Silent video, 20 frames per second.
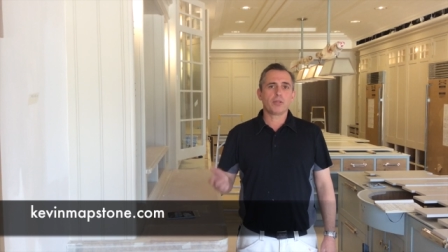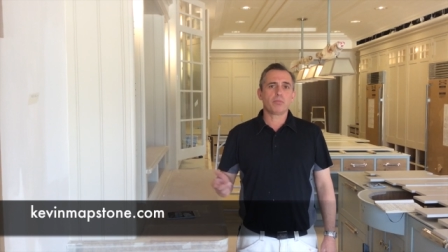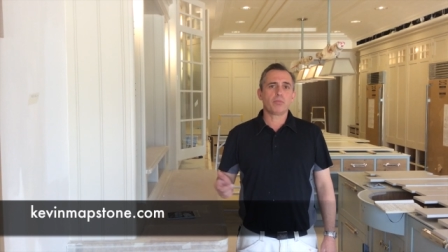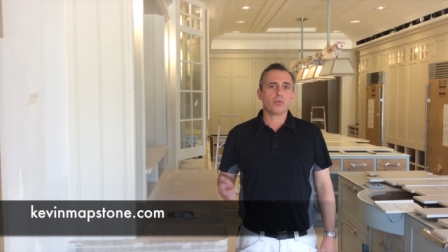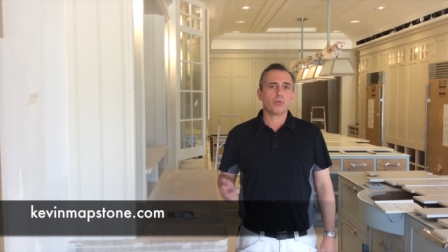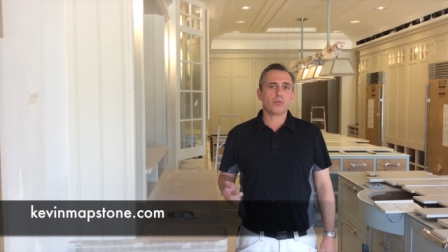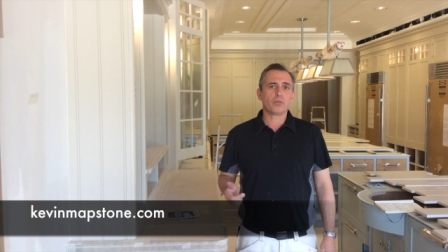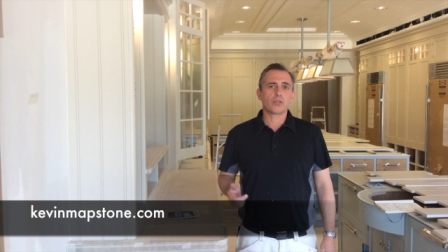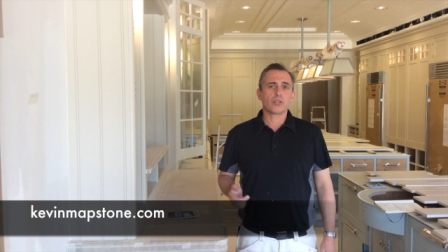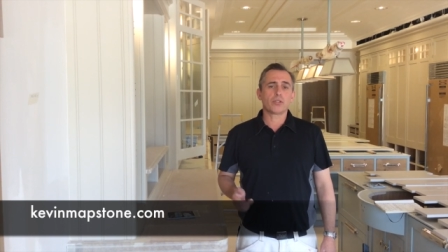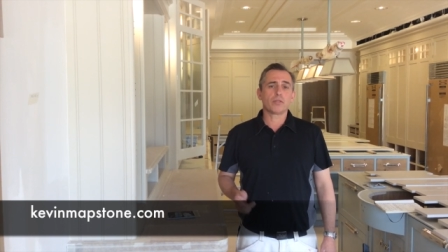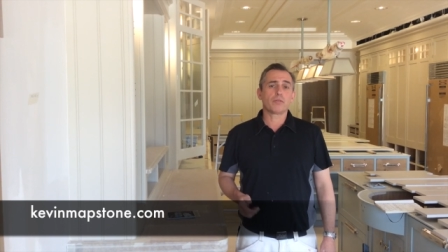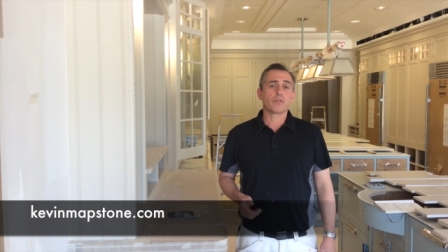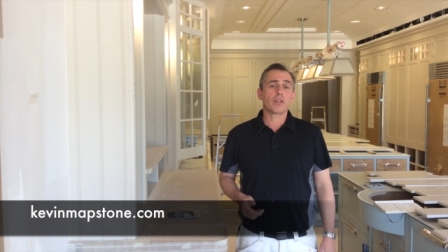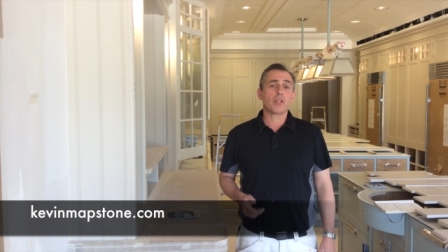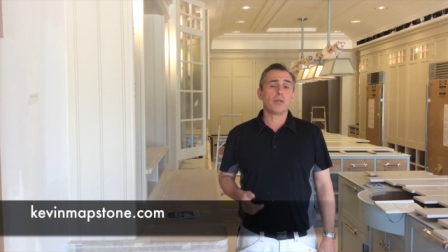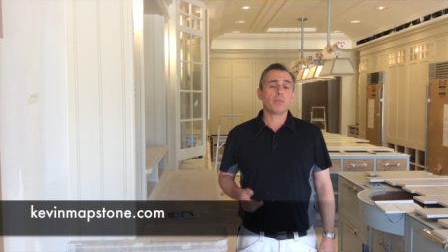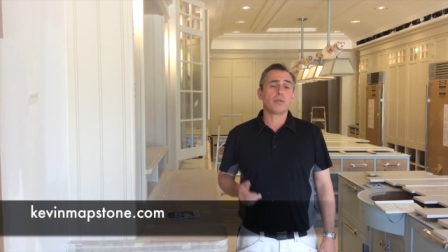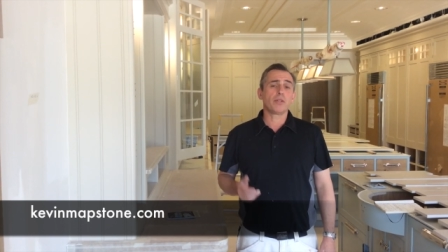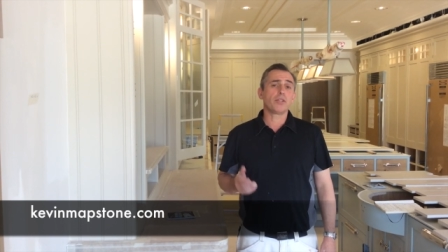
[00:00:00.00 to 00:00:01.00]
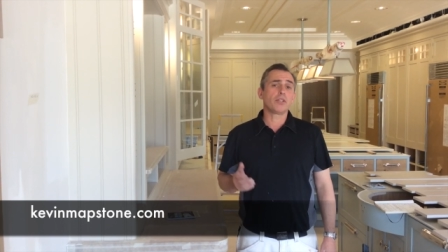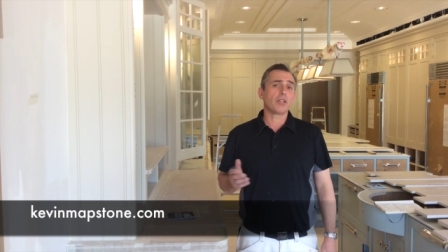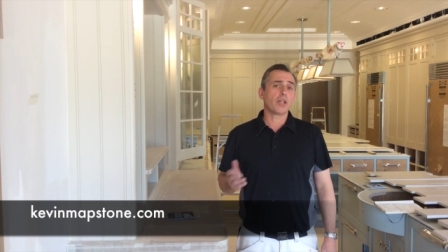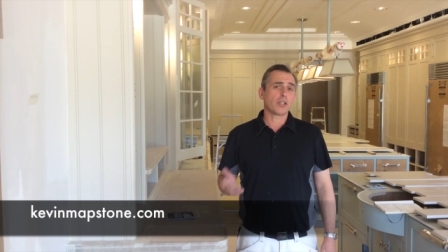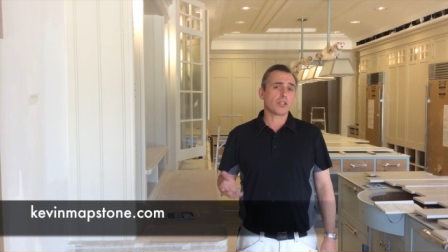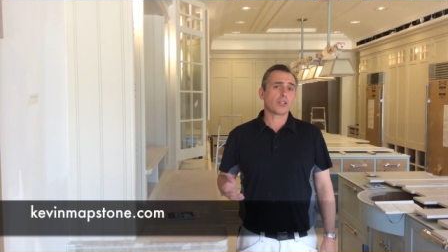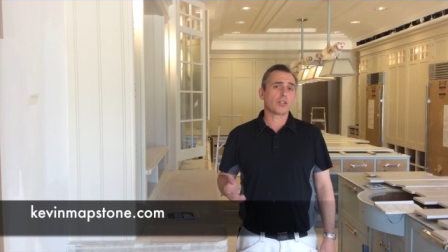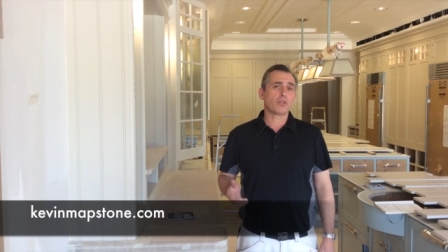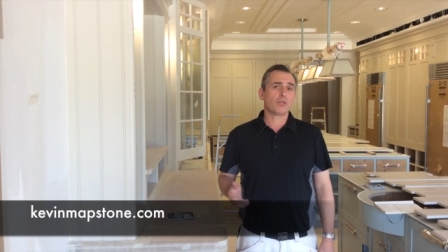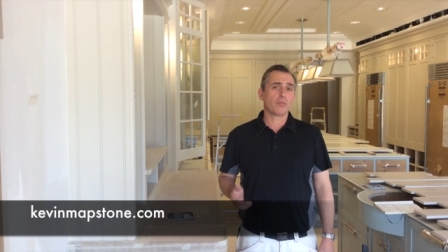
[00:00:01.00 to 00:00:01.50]
importance of keeping
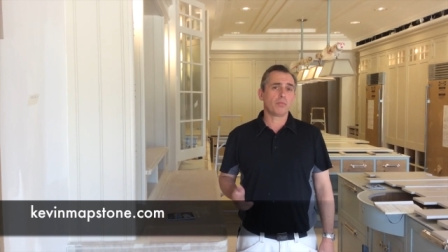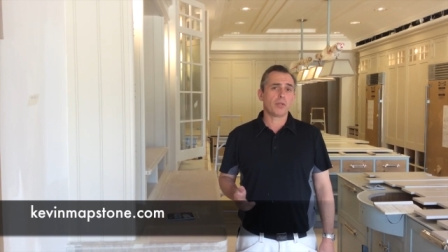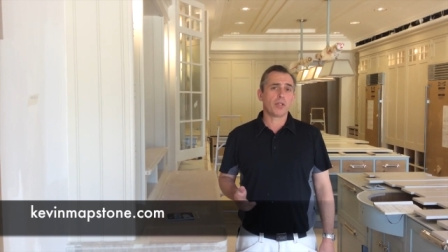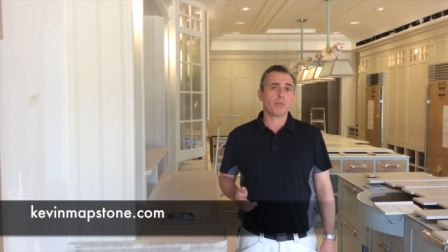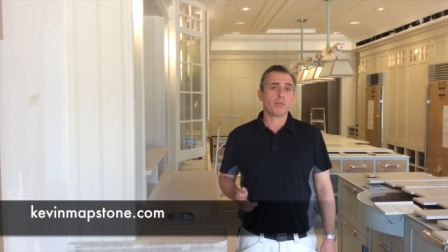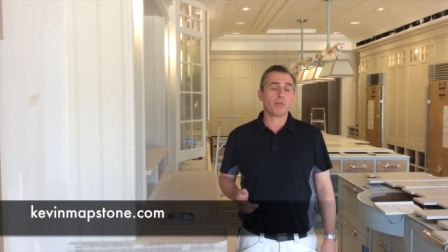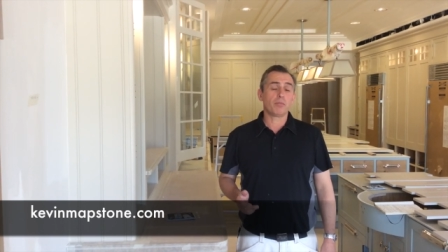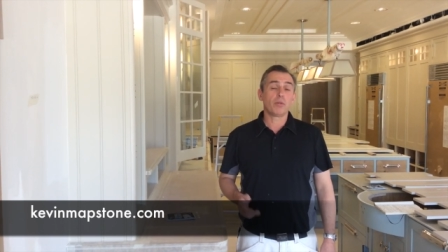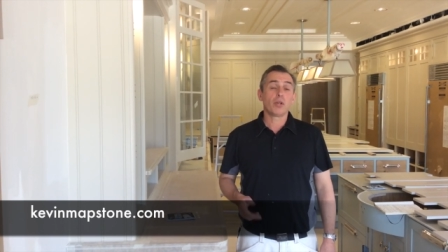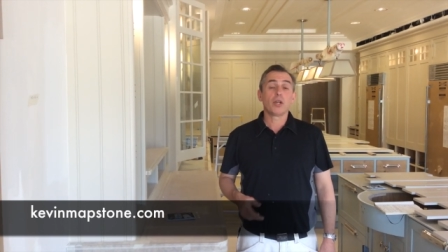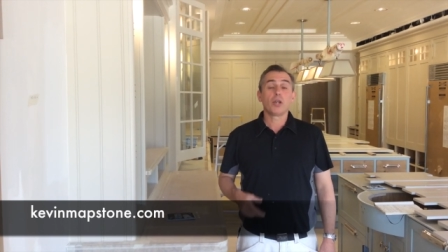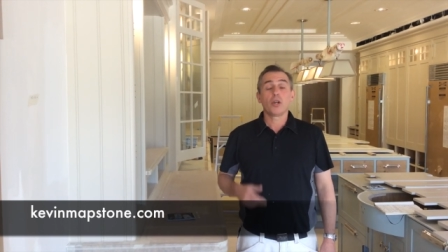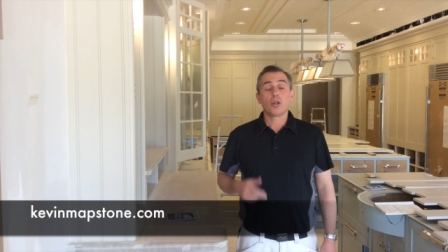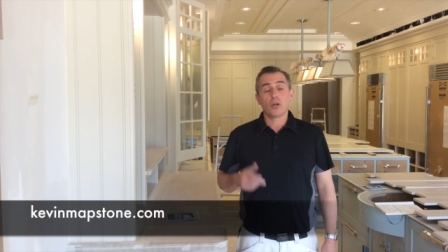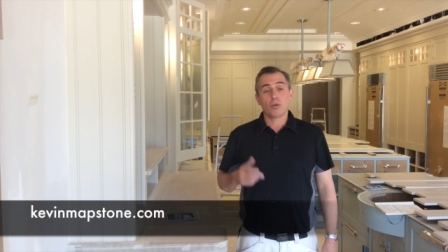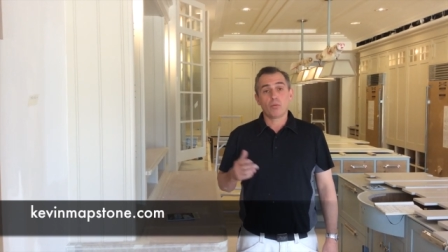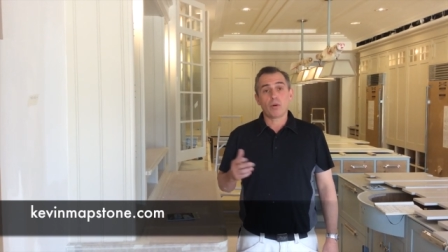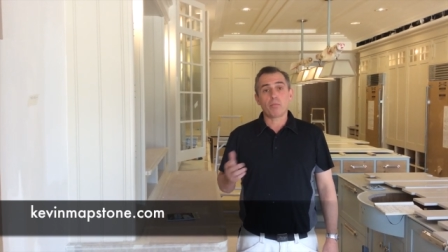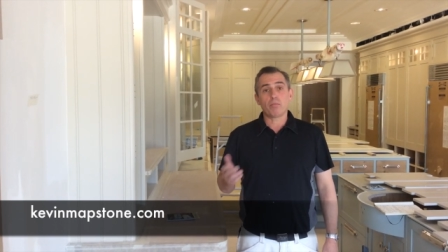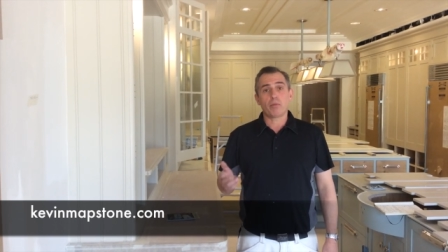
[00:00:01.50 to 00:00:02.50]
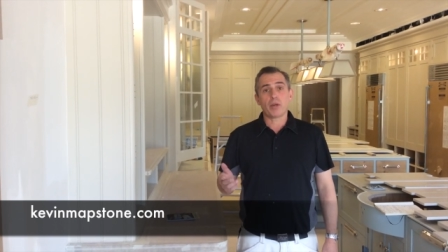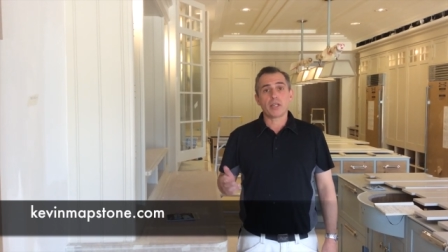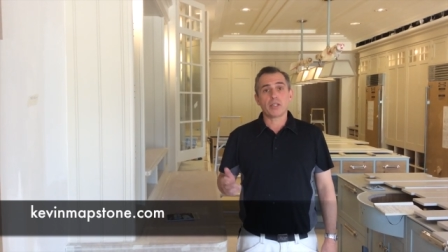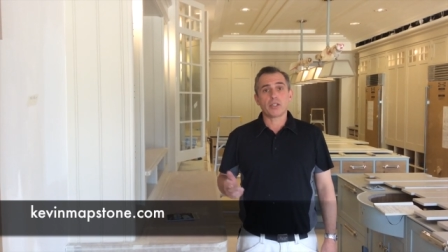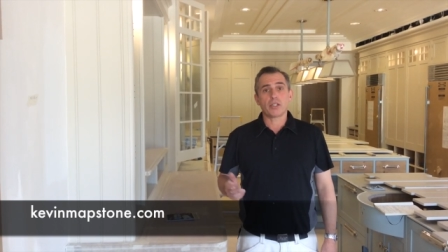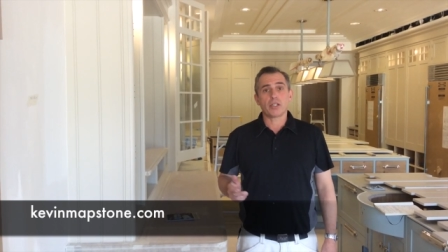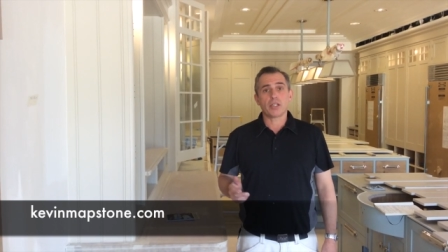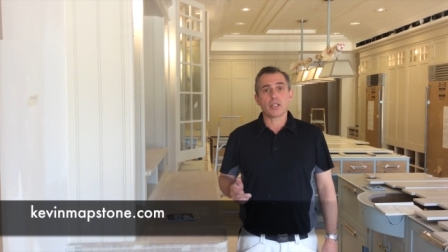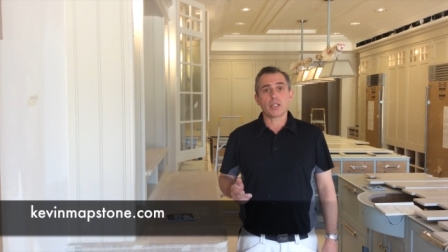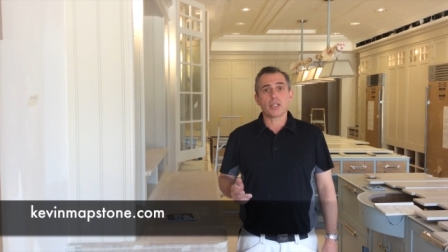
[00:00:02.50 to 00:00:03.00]
dust to a minimum when
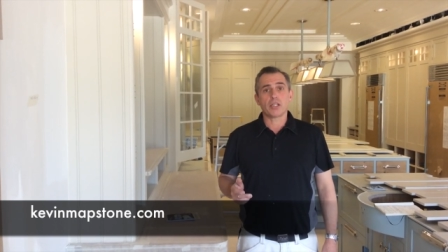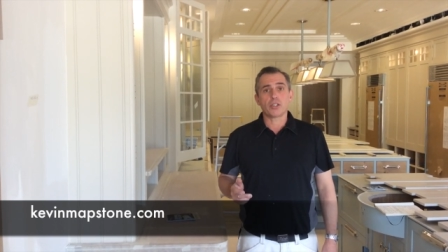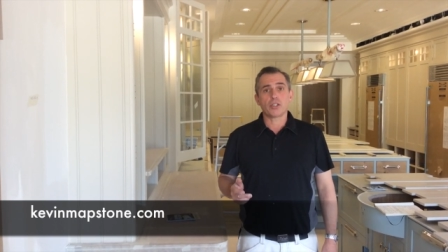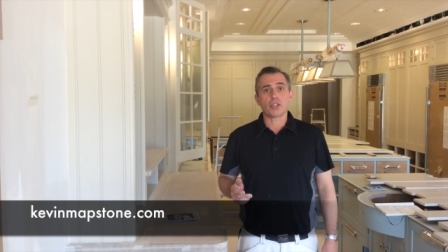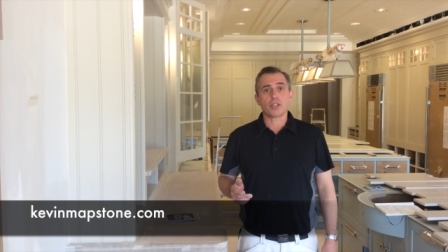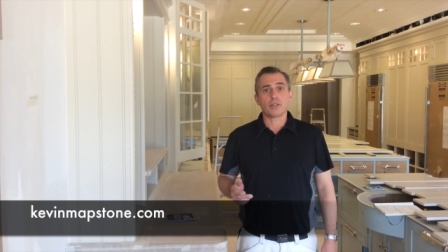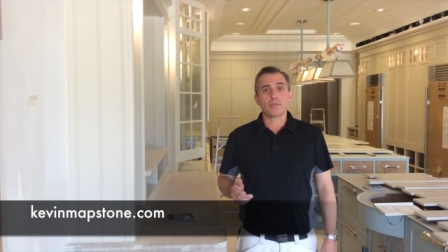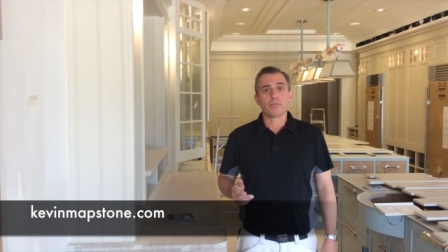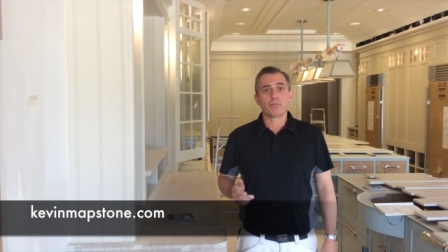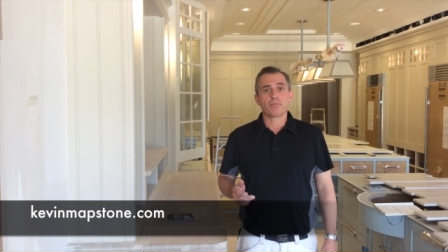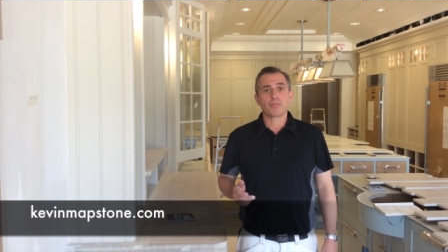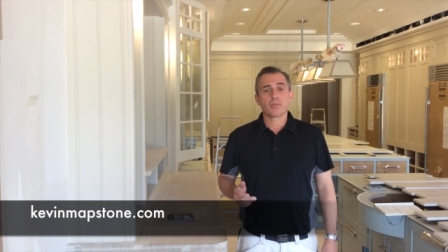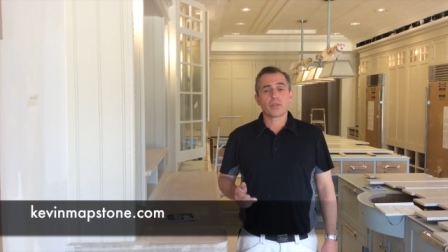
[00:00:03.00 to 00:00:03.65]
painting a kitchen.